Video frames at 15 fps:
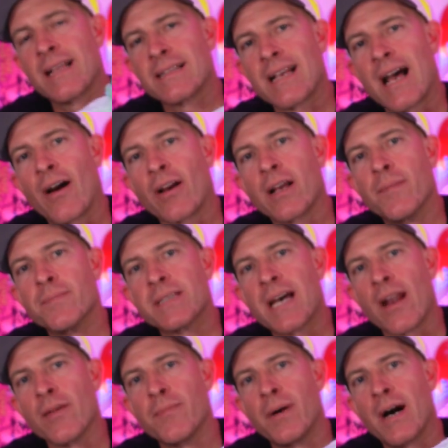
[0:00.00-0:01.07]
that's how it comes out
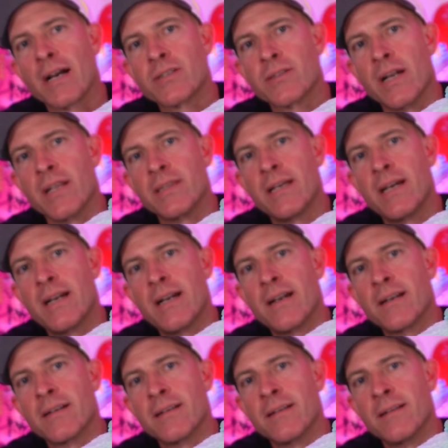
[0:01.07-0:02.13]
of the box right
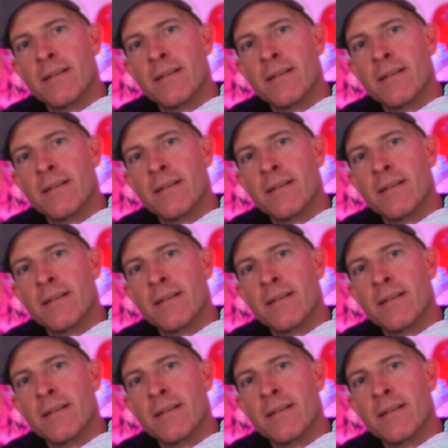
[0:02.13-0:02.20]
there.